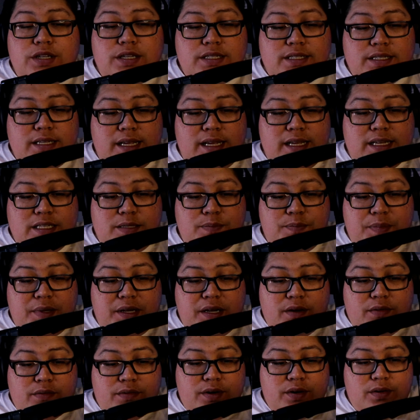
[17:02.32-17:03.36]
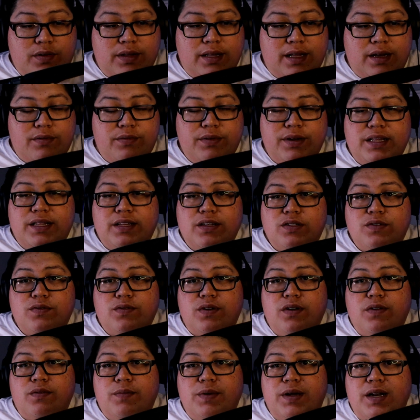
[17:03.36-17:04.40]
is a spinning reel that retails
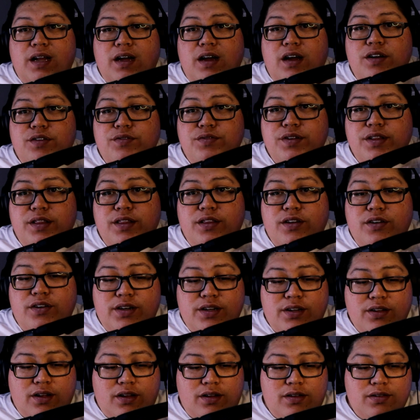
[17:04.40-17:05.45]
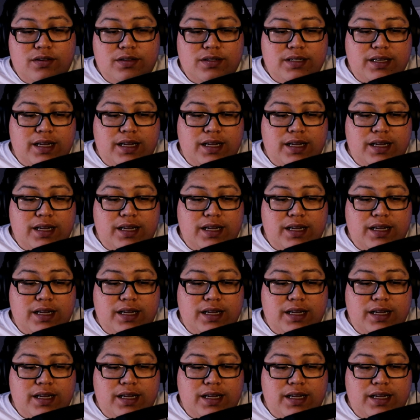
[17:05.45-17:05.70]
for about $130,